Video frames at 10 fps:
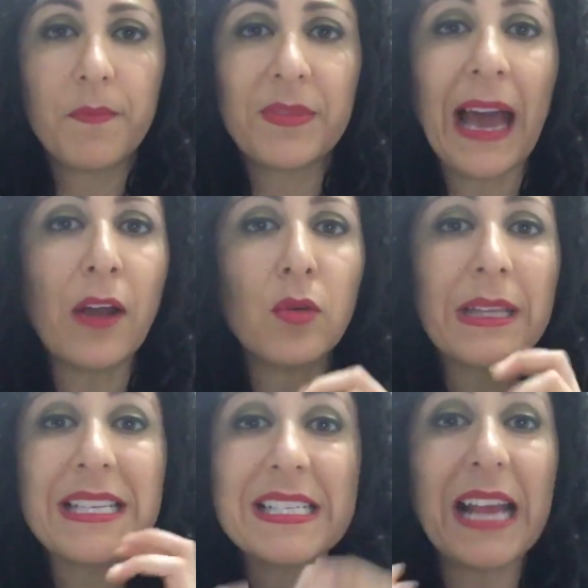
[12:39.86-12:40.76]
not
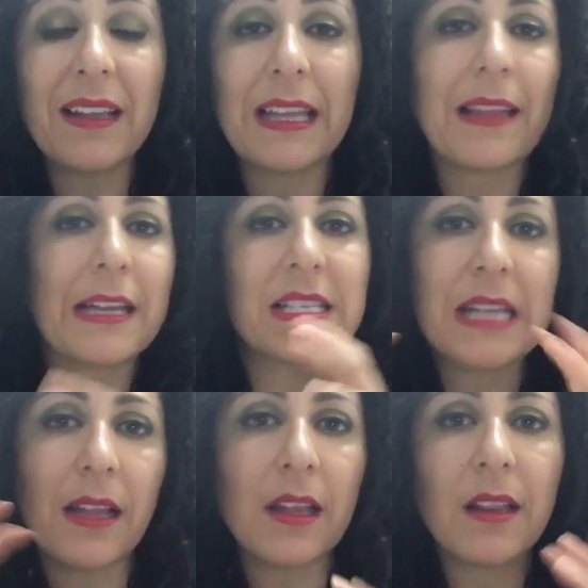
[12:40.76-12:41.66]
only selling, like
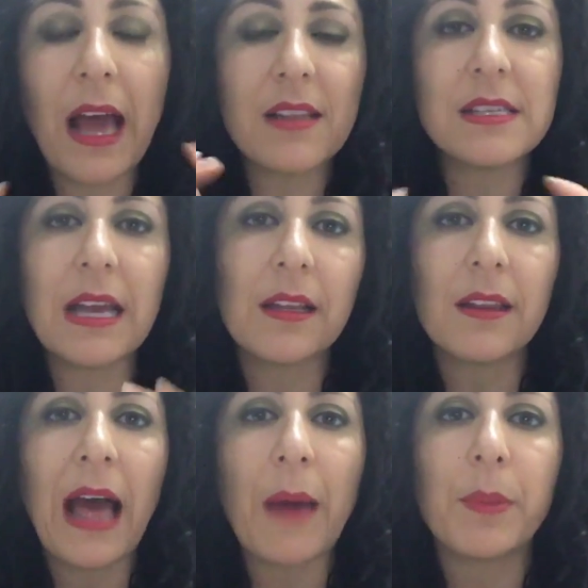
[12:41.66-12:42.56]
sell a
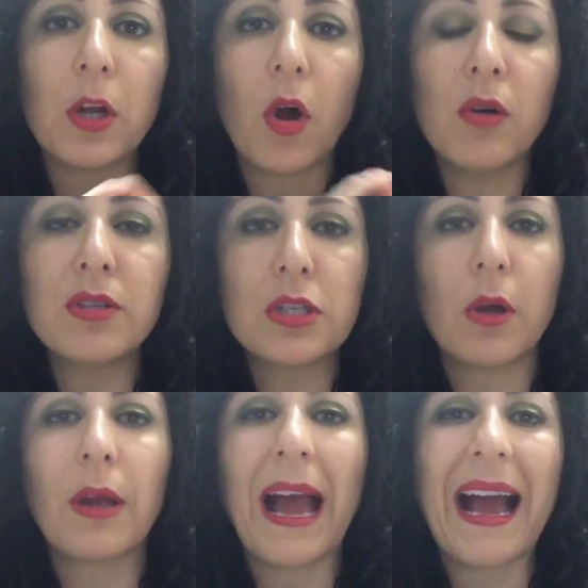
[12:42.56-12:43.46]
lot, but
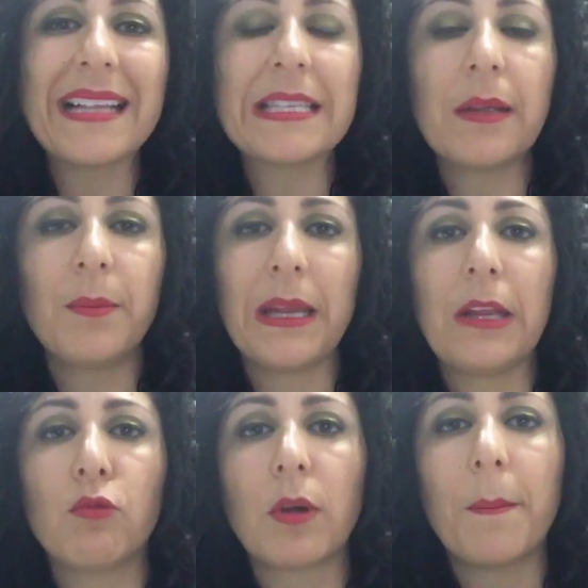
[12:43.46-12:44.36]
also constantly
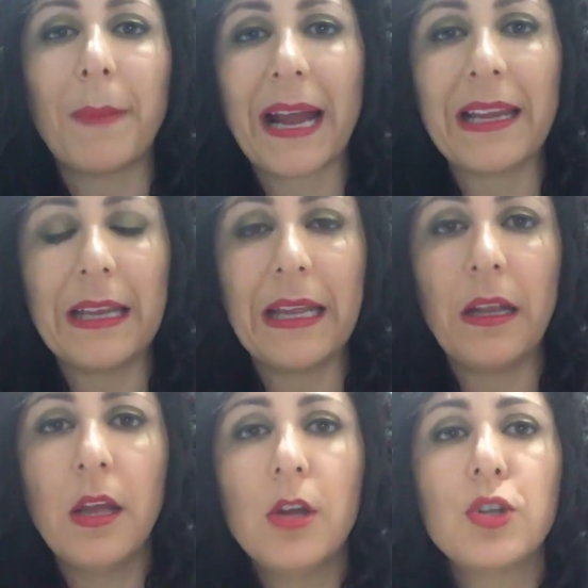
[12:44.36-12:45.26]
being
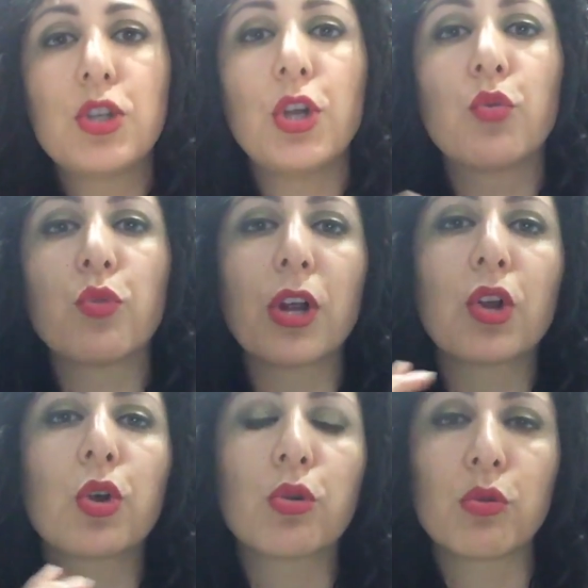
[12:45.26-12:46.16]
reminded to
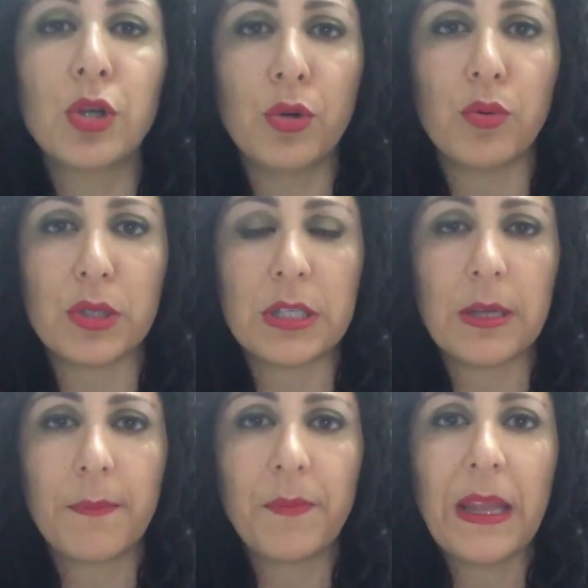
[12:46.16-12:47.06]
recruit
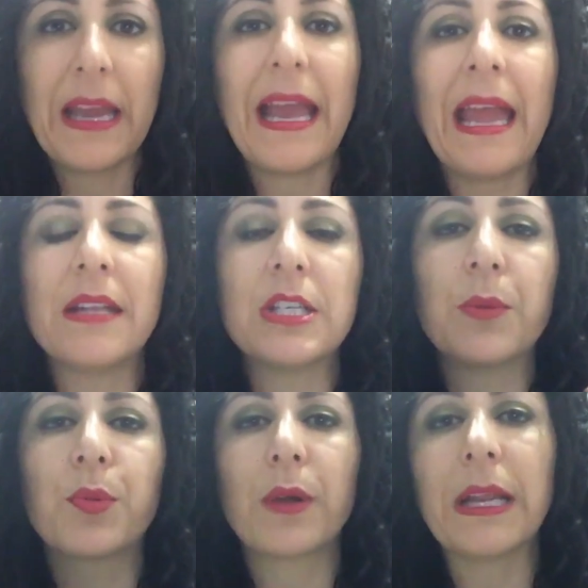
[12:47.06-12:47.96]
and to
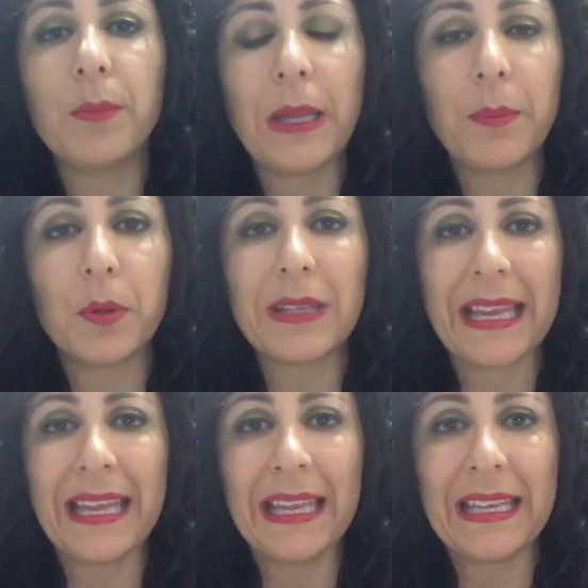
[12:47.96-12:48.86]
bring people
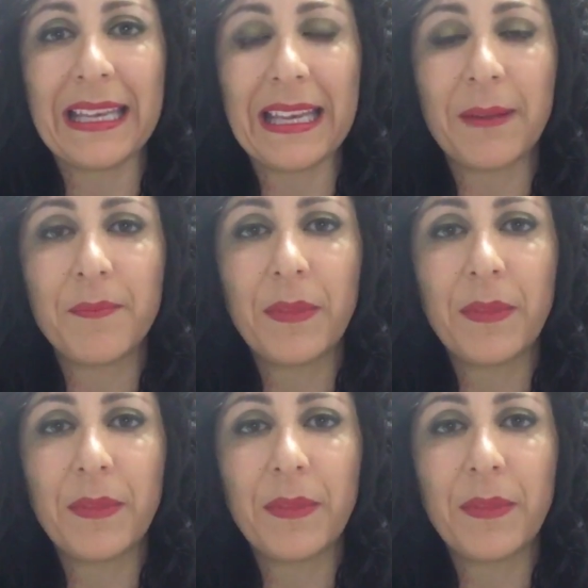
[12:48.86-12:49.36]
in.